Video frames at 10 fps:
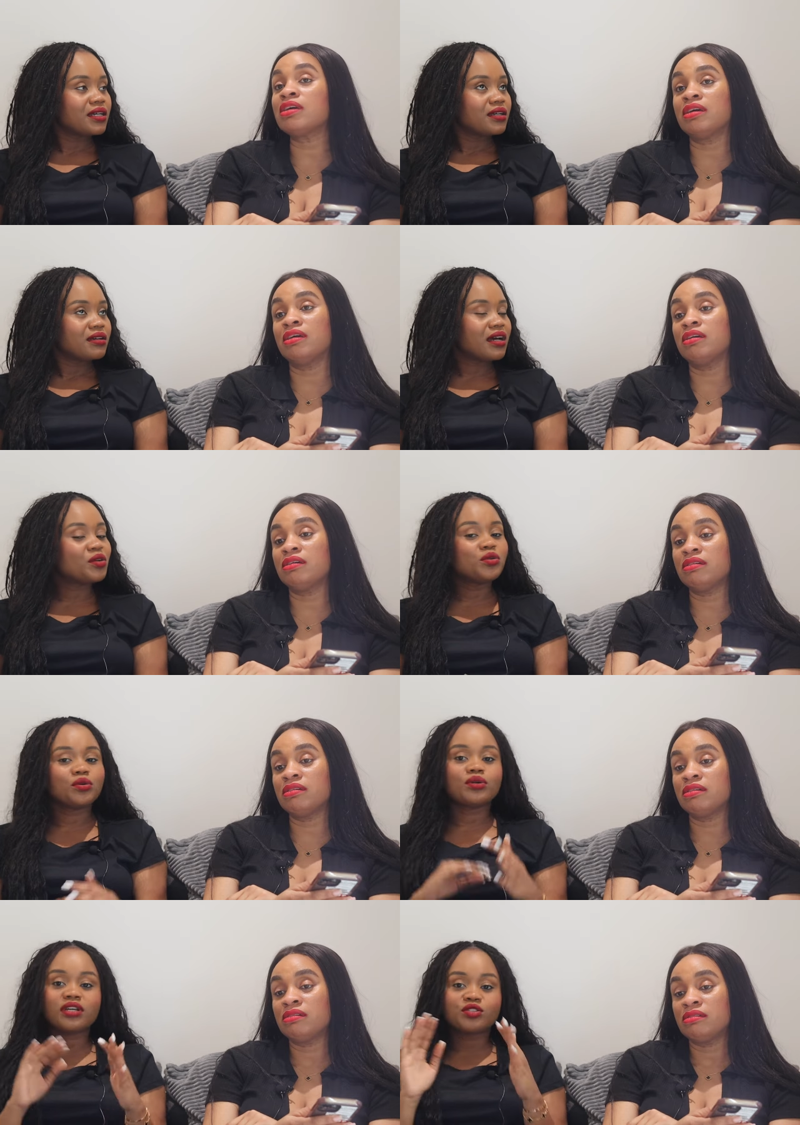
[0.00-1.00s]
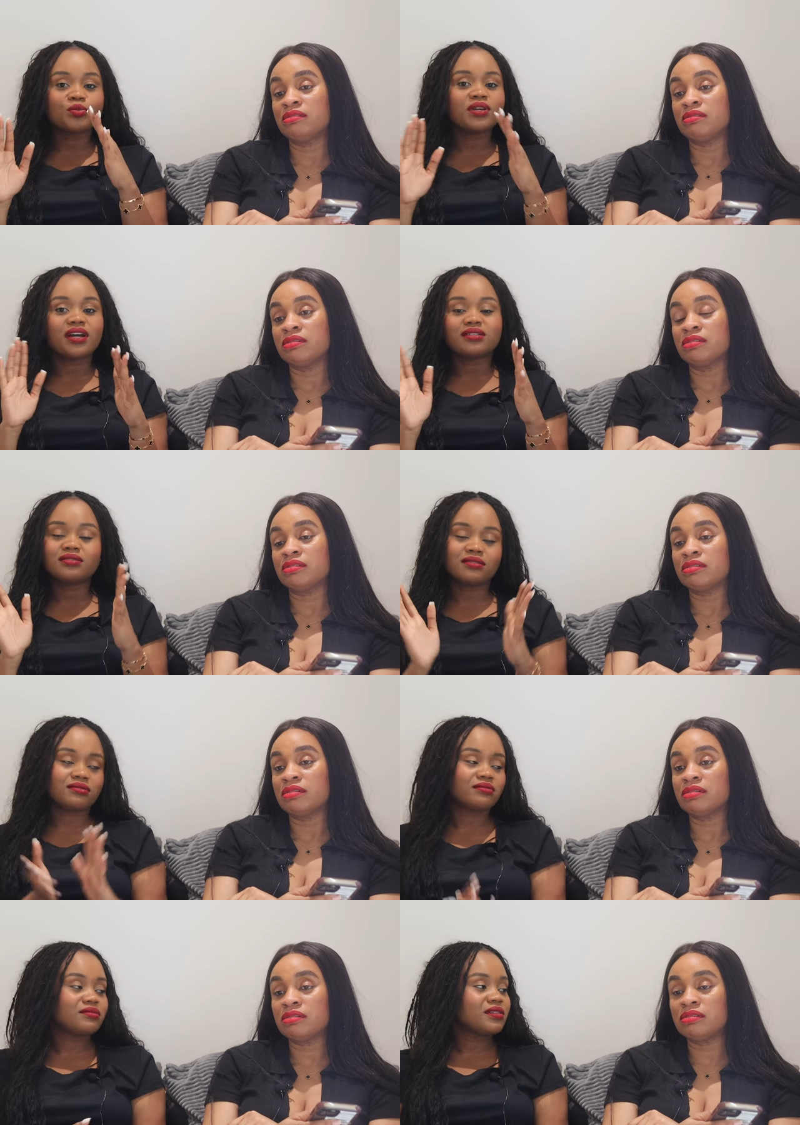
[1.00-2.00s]
Speaker 1: Okay, I don't know. It will be. I don't
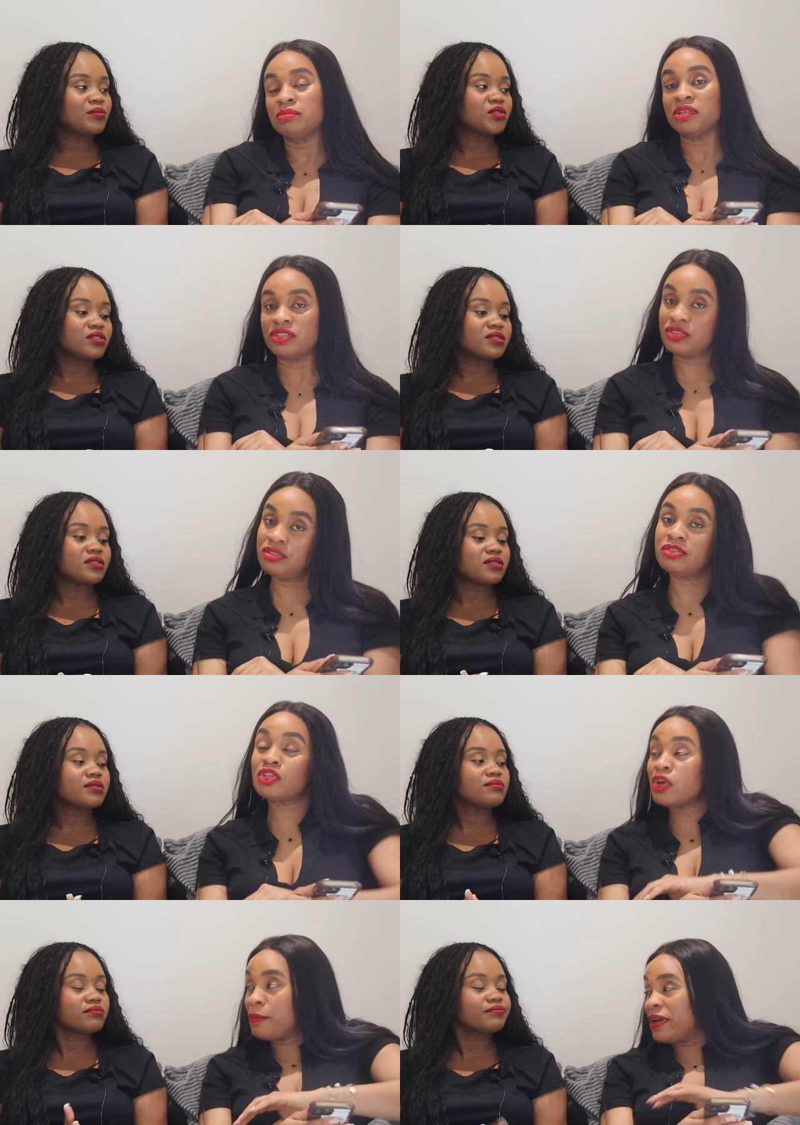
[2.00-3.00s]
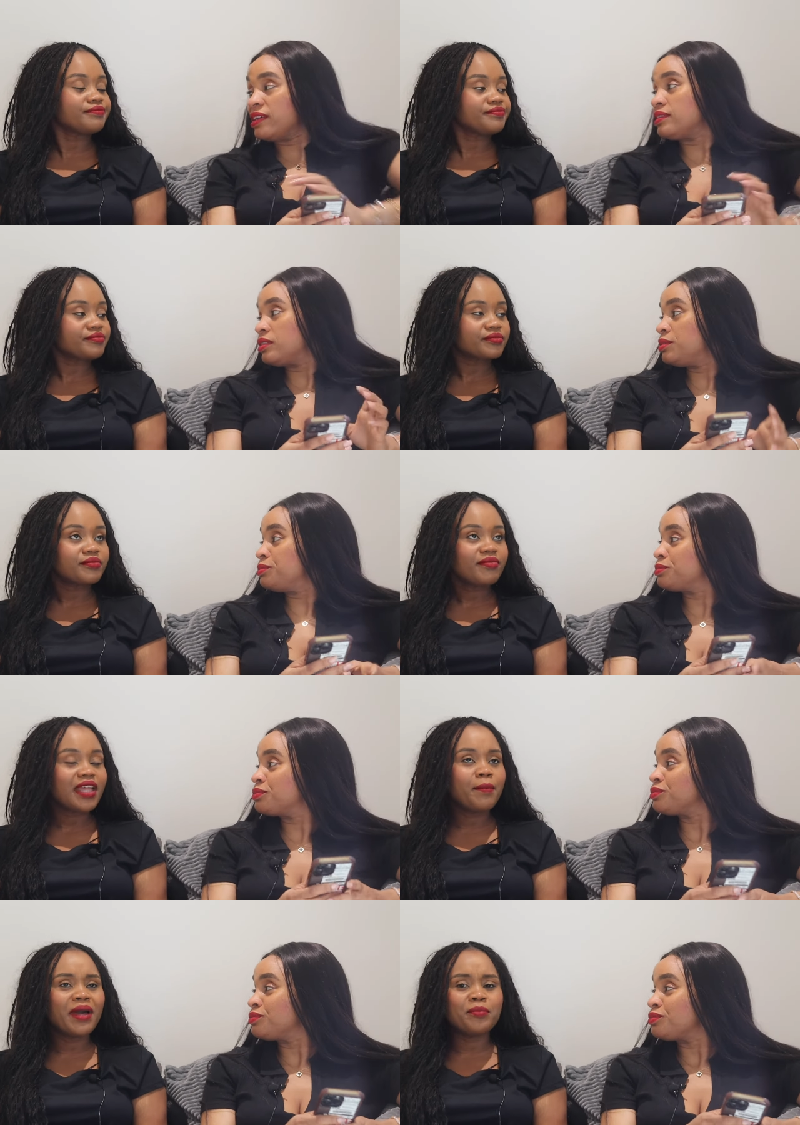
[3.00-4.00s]
know. Oh, bless you. So your best,
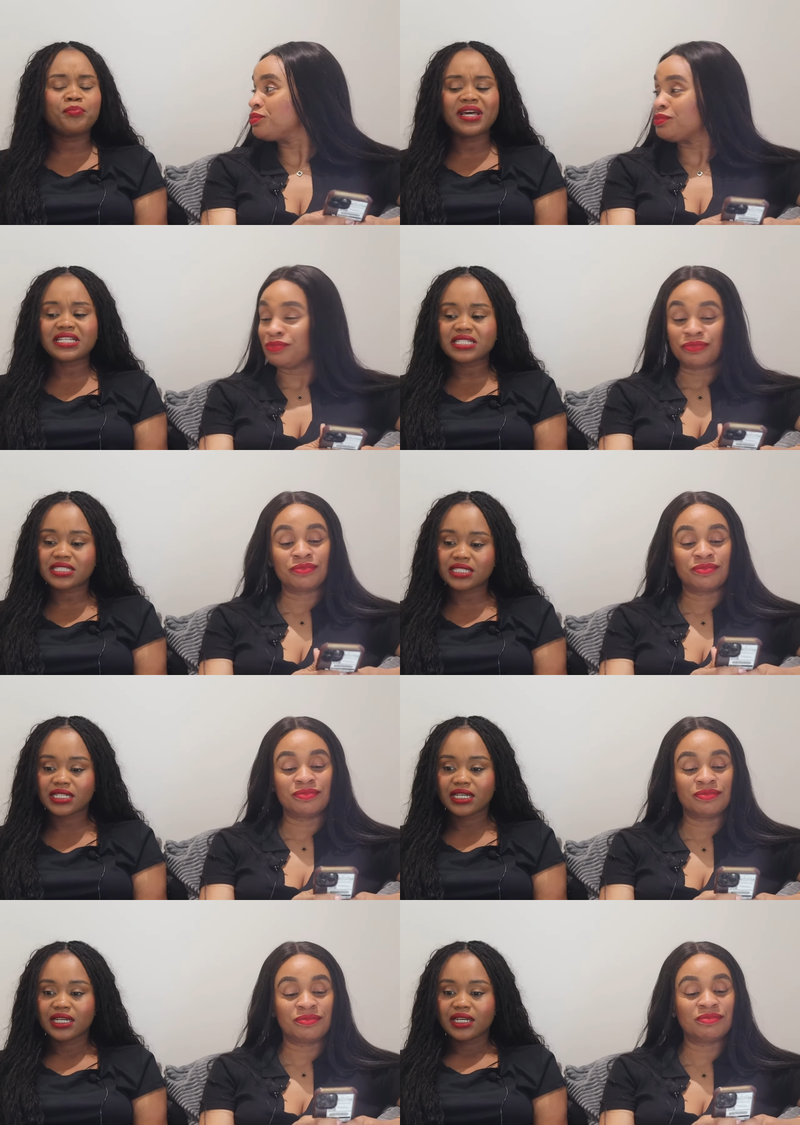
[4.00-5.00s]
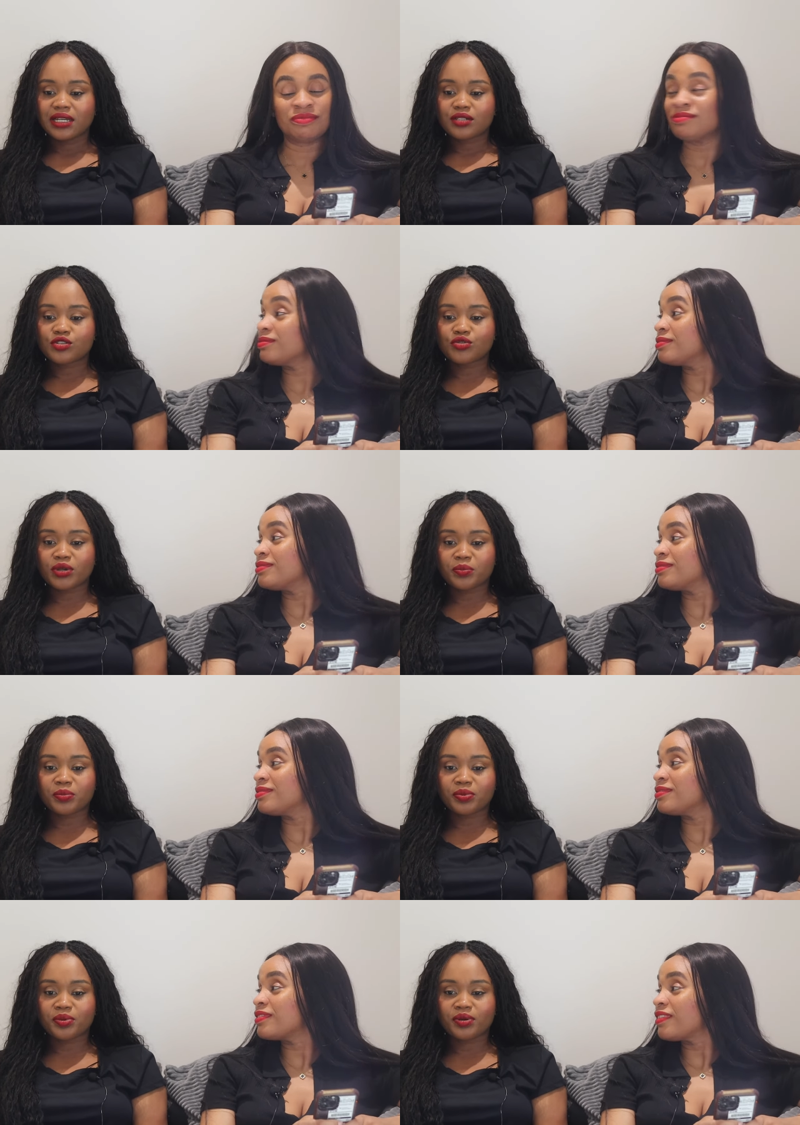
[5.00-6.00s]
my best
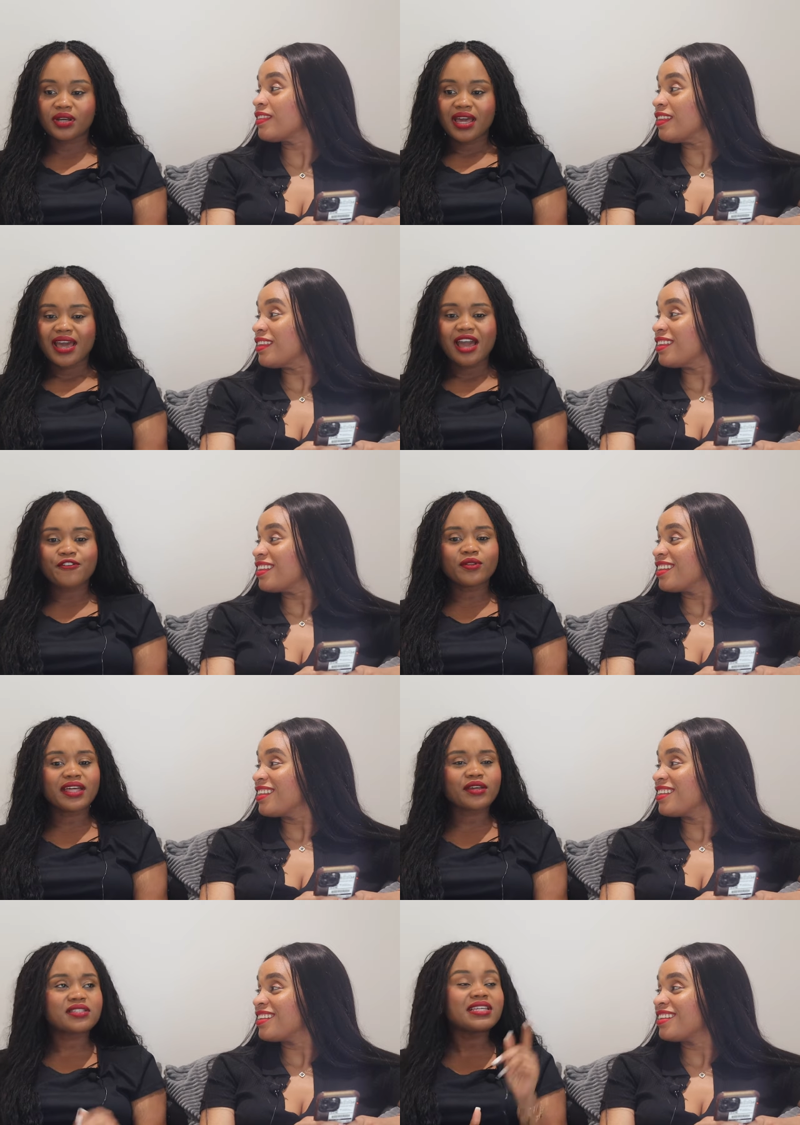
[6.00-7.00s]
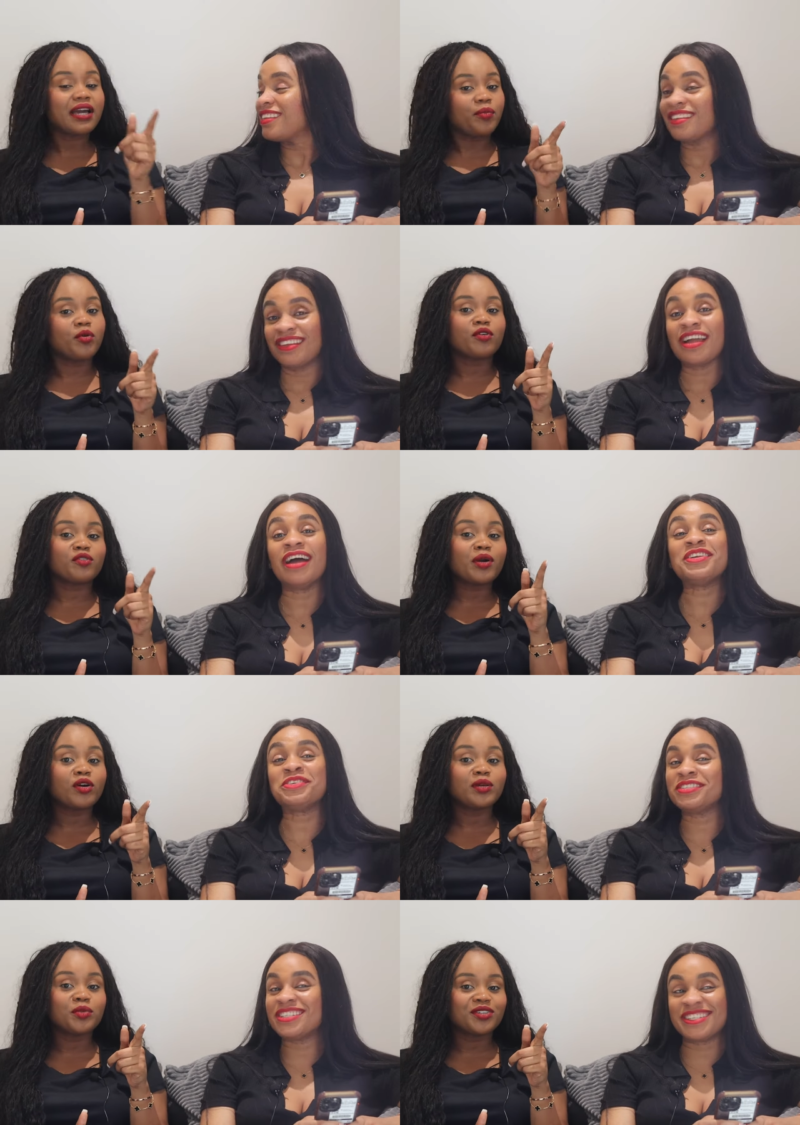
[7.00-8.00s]
trip. I feel like Singapore for I my
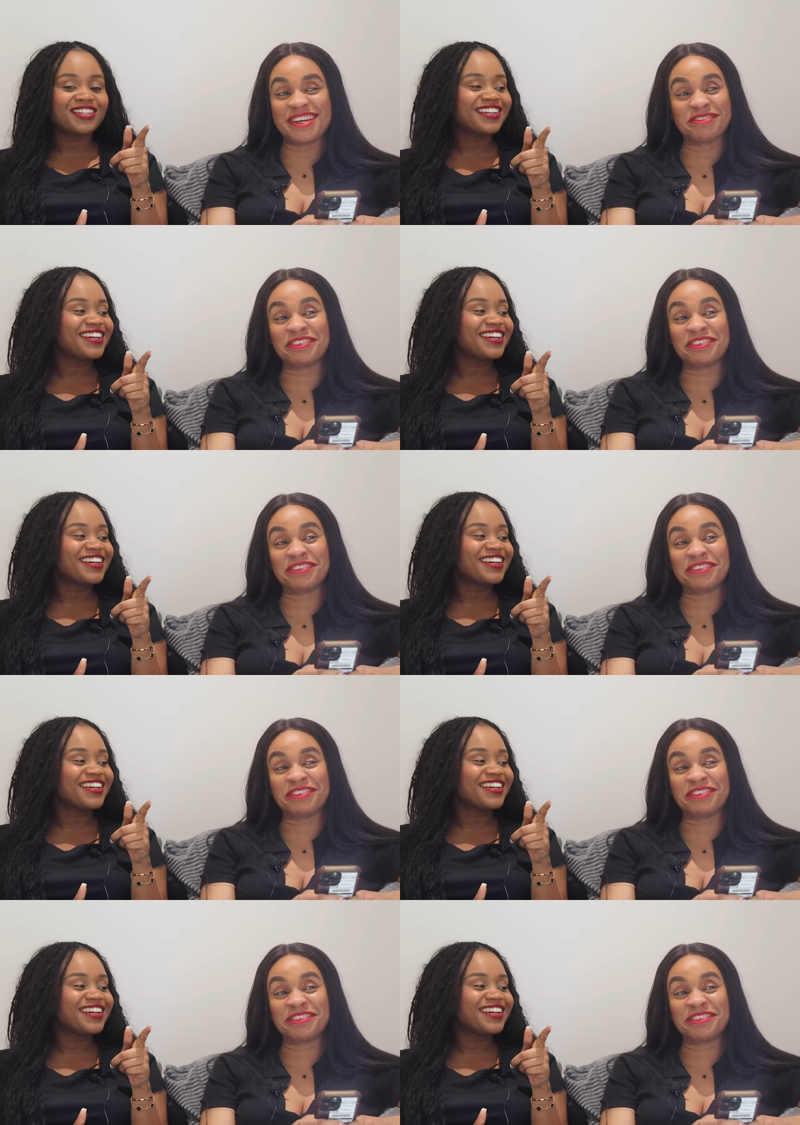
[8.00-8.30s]
honeymoon.